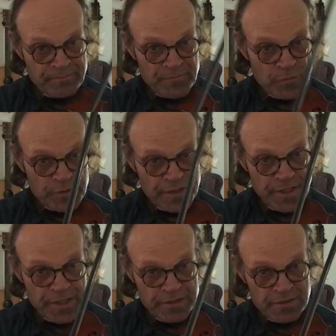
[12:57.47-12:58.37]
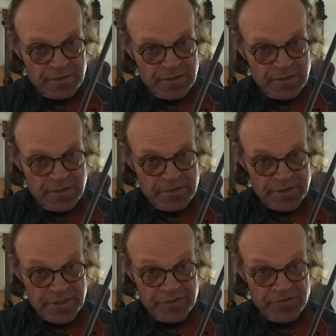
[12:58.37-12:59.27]
what do you get? You
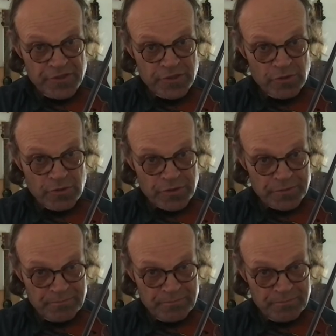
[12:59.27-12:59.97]
get a D chord.